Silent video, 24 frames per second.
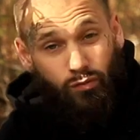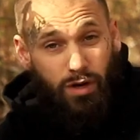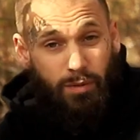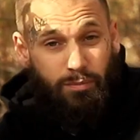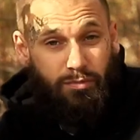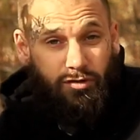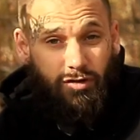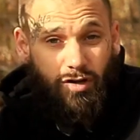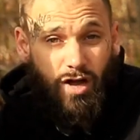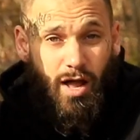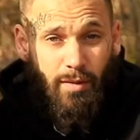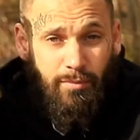
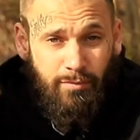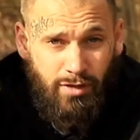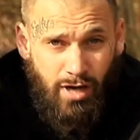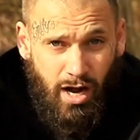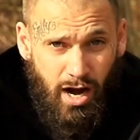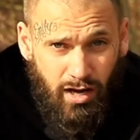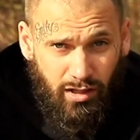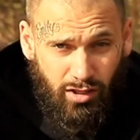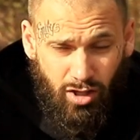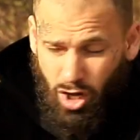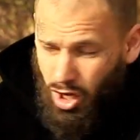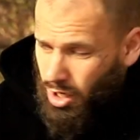ripstop
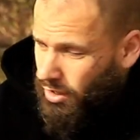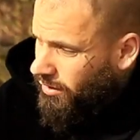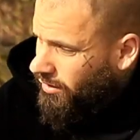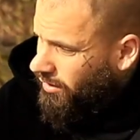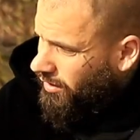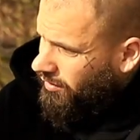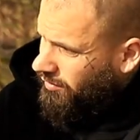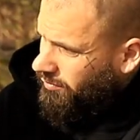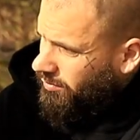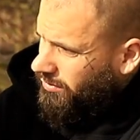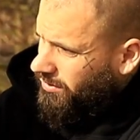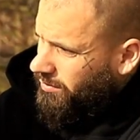nylon
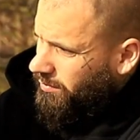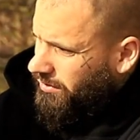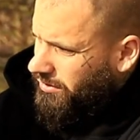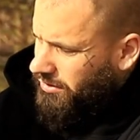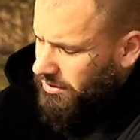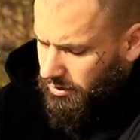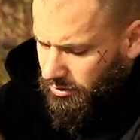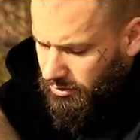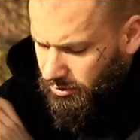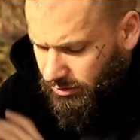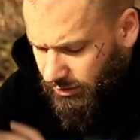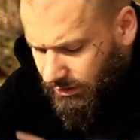is what the
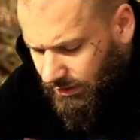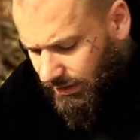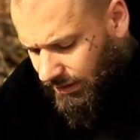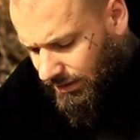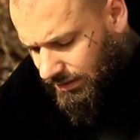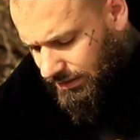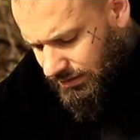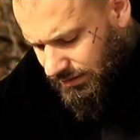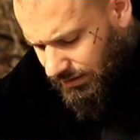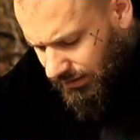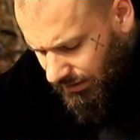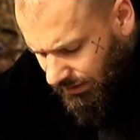material
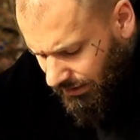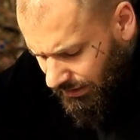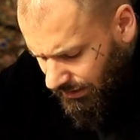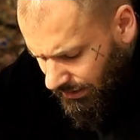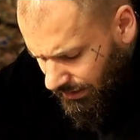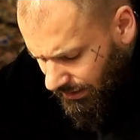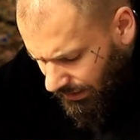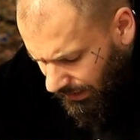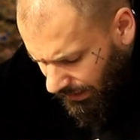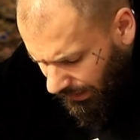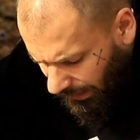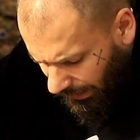is.
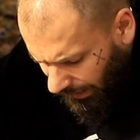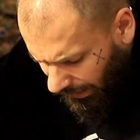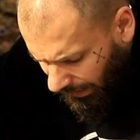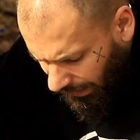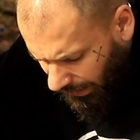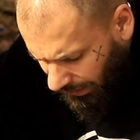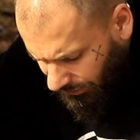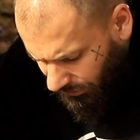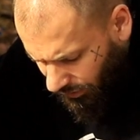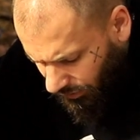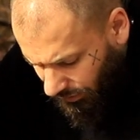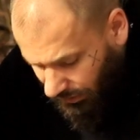
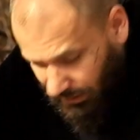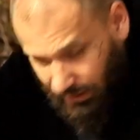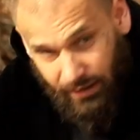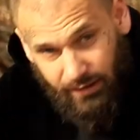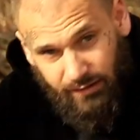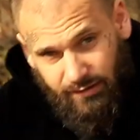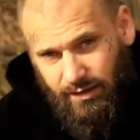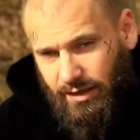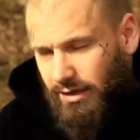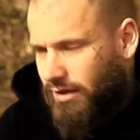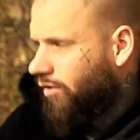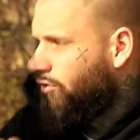And there
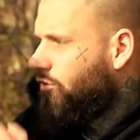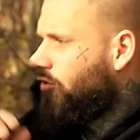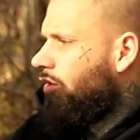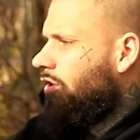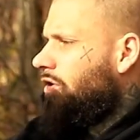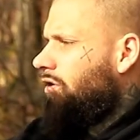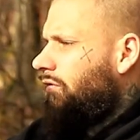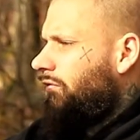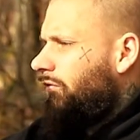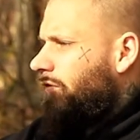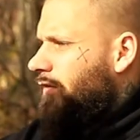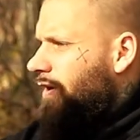is an
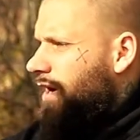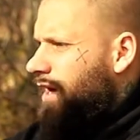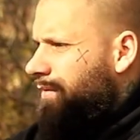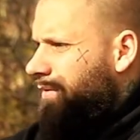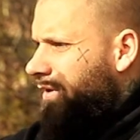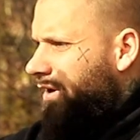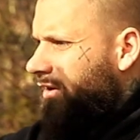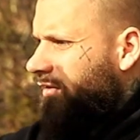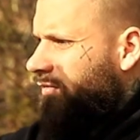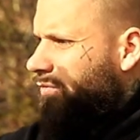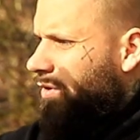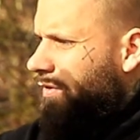internal frame.
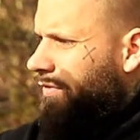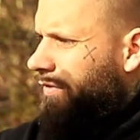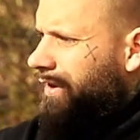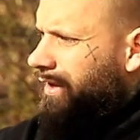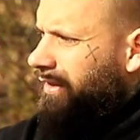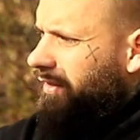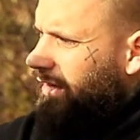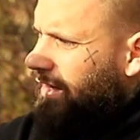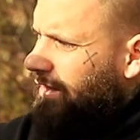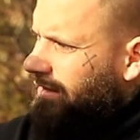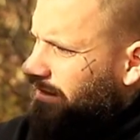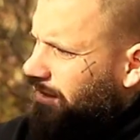That is one
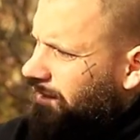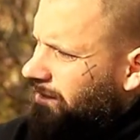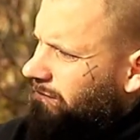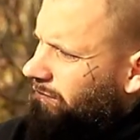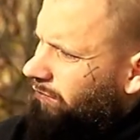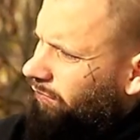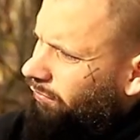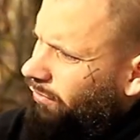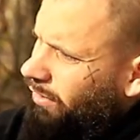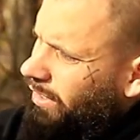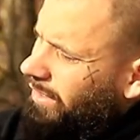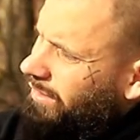thing that I did
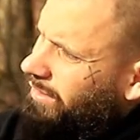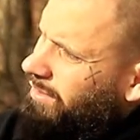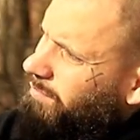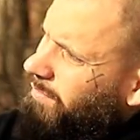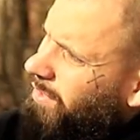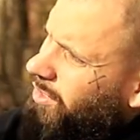forget to